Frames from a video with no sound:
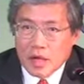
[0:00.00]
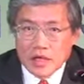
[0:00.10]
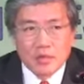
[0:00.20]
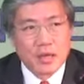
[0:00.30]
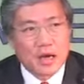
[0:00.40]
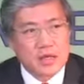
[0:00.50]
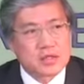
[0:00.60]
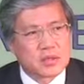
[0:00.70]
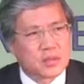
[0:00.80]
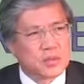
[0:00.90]
And you may
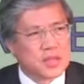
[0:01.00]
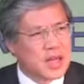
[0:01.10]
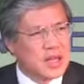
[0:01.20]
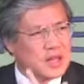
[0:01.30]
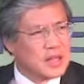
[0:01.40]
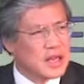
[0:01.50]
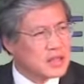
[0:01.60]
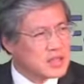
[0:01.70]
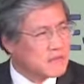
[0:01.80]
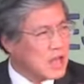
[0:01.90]
ask, did anything
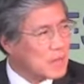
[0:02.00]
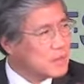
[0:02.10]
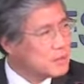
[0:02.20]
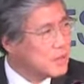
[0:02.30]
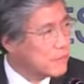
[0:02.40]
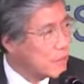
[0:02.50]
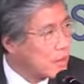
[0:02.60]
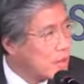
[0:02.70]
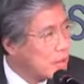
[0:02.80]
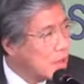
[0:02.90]
like this ever happen before?